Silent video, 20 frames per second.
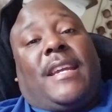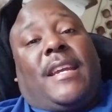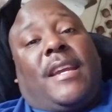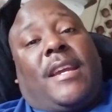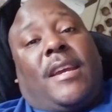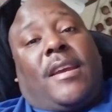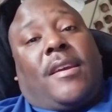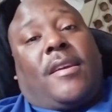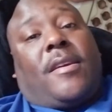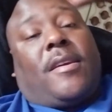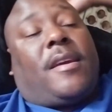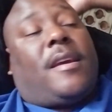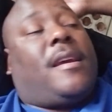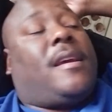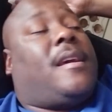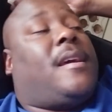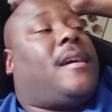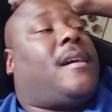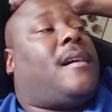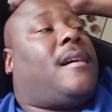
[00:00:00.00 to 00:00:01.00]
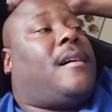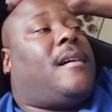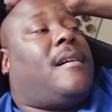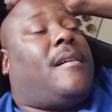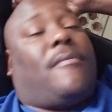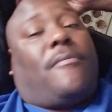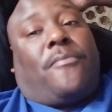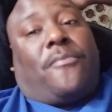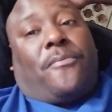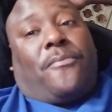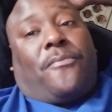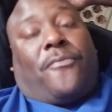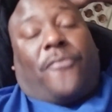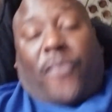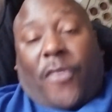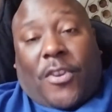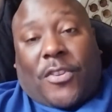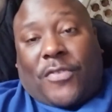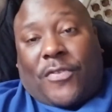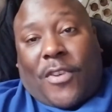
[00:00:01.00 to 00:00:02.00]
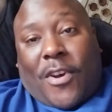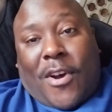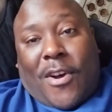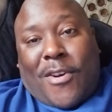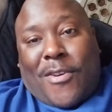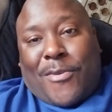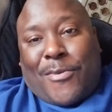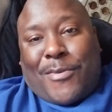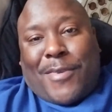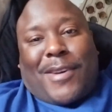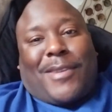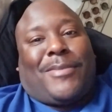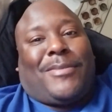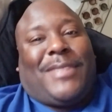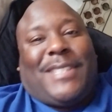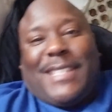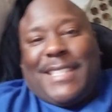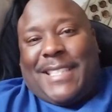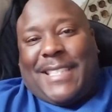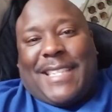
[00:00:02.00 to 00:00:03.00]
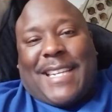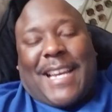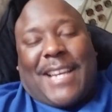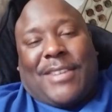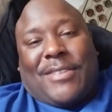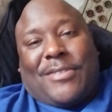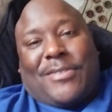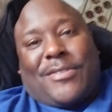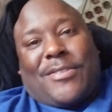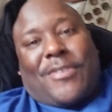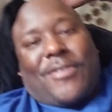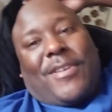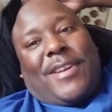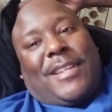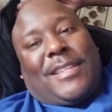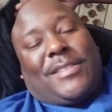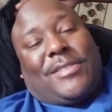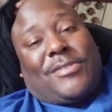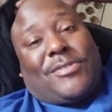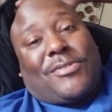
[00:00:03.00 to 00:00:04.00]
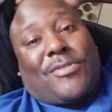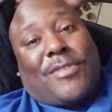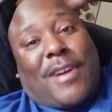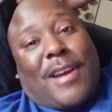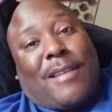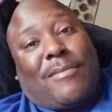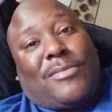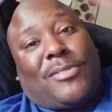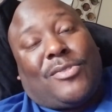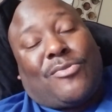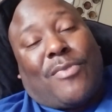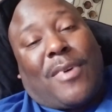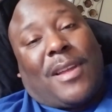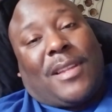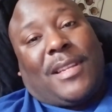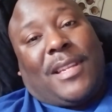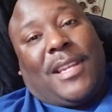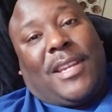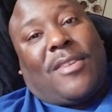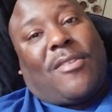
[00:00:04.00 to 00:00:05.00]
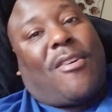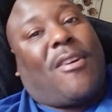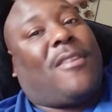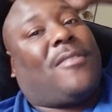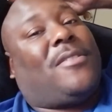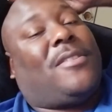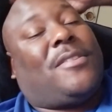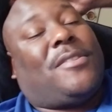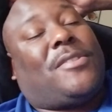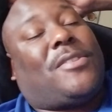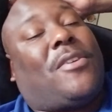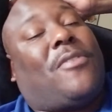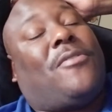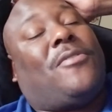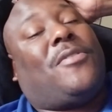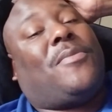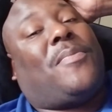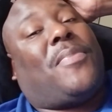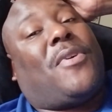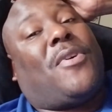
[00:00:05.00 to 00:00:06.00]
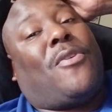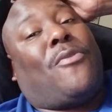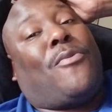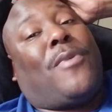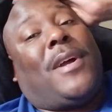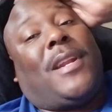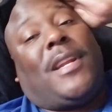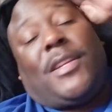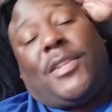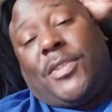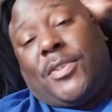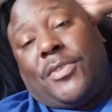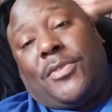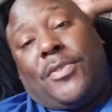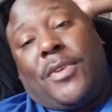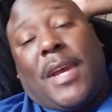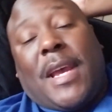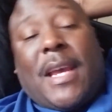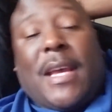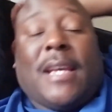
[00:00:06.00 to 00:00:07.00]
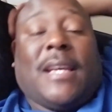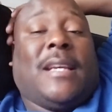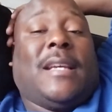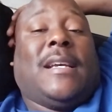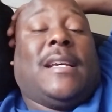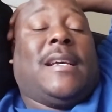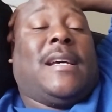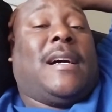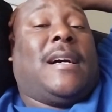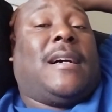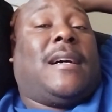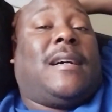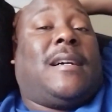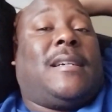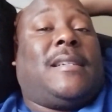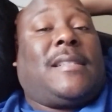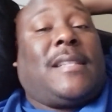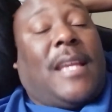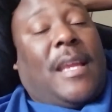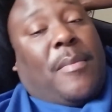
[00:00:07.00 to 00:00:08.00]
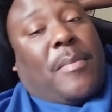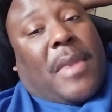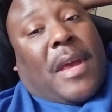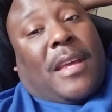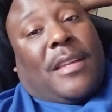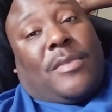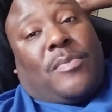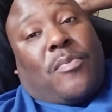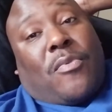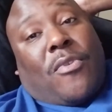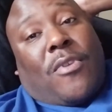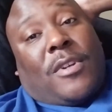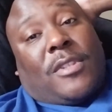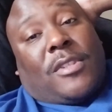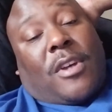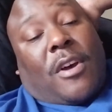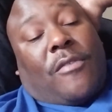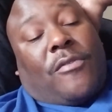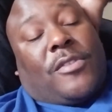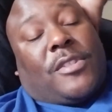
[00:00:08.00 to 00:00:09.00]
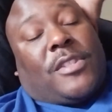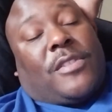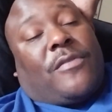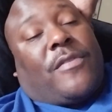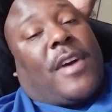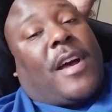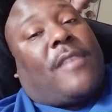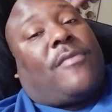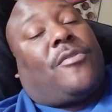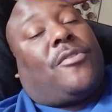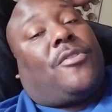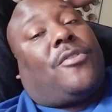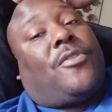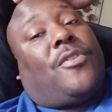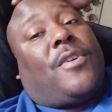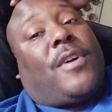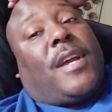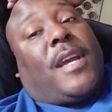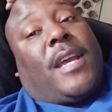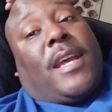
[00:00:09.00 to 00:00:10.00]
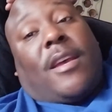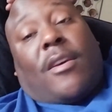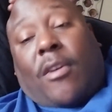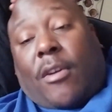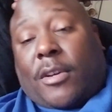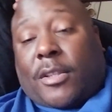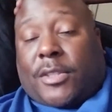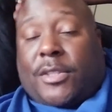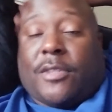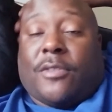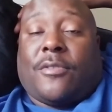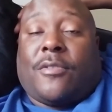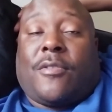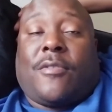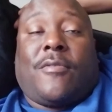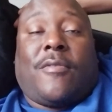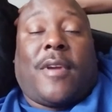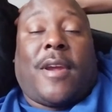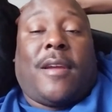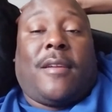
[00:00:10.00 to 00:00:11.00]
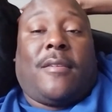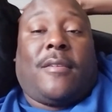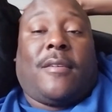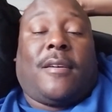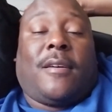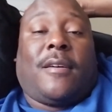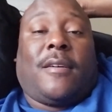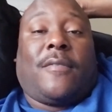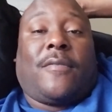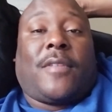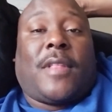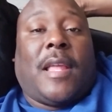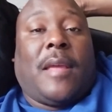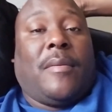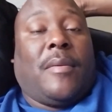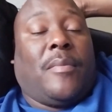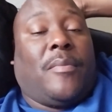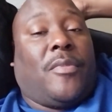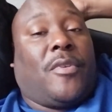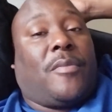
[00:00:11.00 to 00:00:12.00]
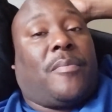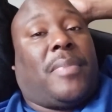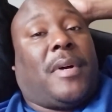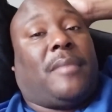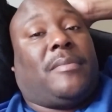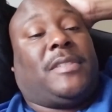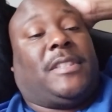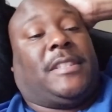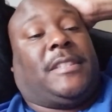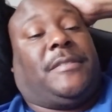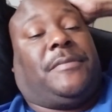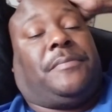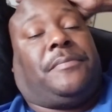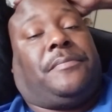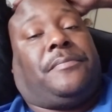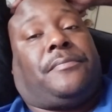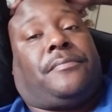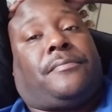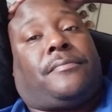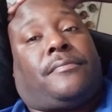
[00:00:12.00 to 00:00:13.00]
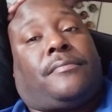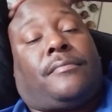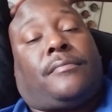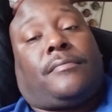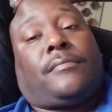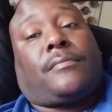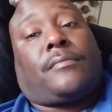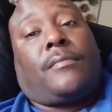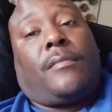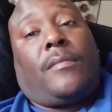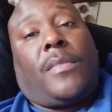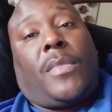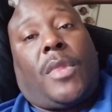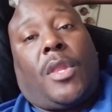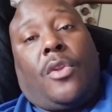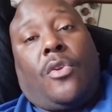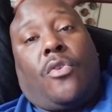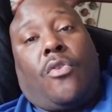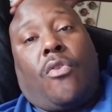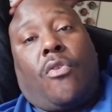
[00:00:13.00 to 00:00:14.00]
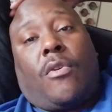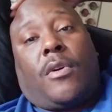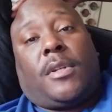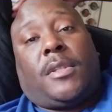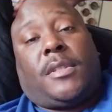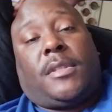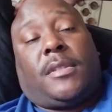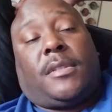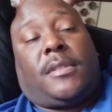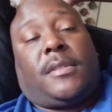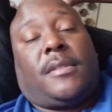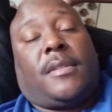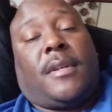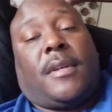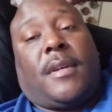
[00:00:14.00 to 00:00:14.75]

Here. Um, First of all, welcome to the channel. Go ahead and subscribe. It's Waleek, author of Soul in the Pole 1 and 2. Ski Mask Boys, All for Survival, and also the creator of Claim Your Book Publishing course,